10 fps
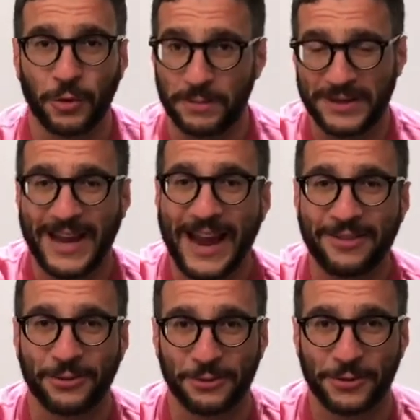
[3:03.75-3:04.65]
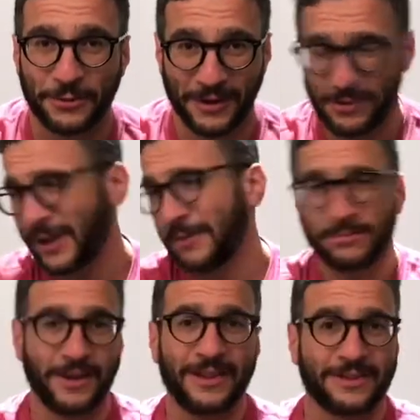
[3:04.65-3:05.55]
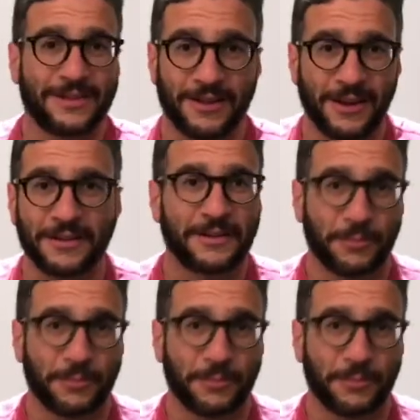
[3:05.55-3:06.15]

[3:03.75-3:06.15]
would have been canceled. You say, okay, that sucks.